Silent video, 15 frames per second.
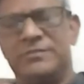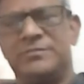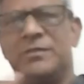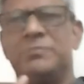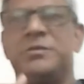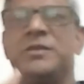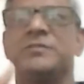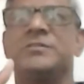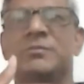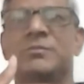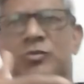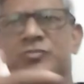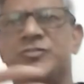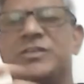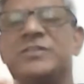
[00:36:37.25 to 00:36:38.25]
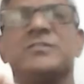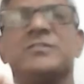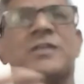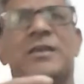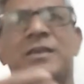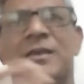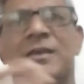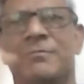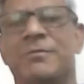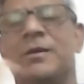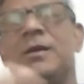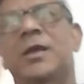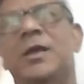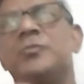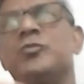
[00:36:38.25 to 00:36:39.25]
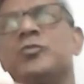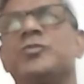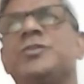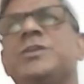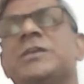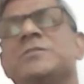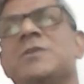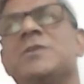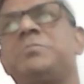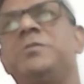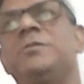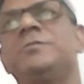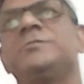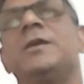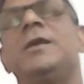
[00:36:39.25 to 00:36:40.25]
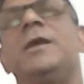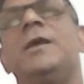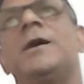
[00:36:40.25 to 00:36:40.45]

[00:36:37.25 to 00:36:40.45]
in most cases I gave 2-3 examples,